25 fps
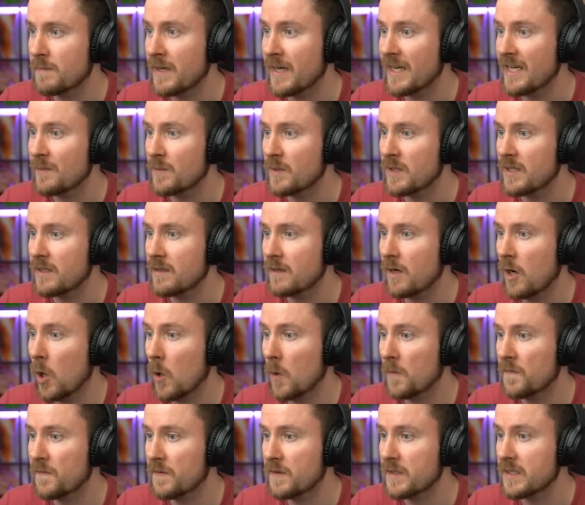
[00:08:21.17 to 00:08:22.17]
maybe,
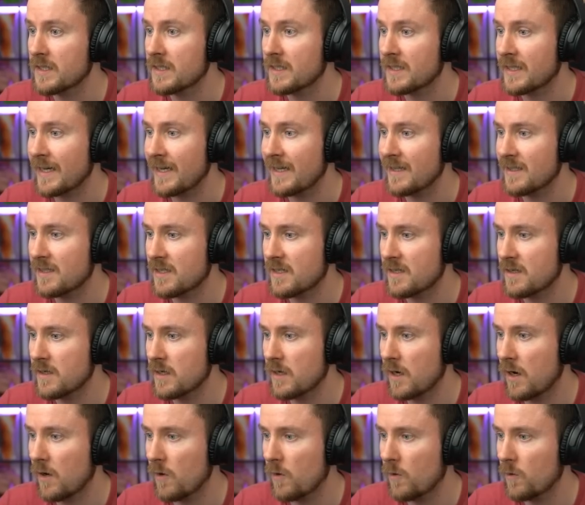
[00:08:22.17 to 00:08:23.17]
hopefully, yes,
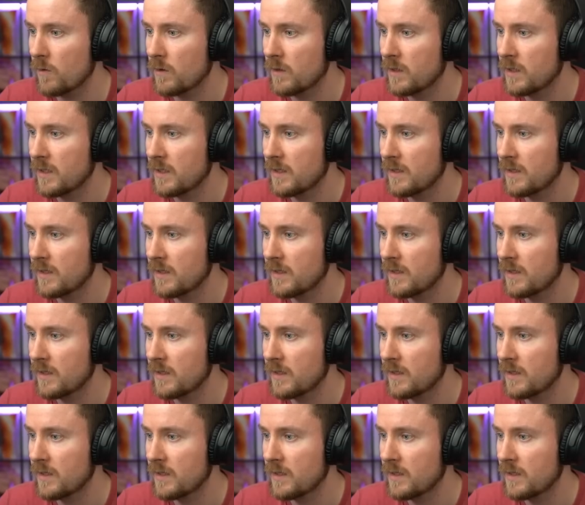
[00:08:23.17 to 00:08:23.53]
no,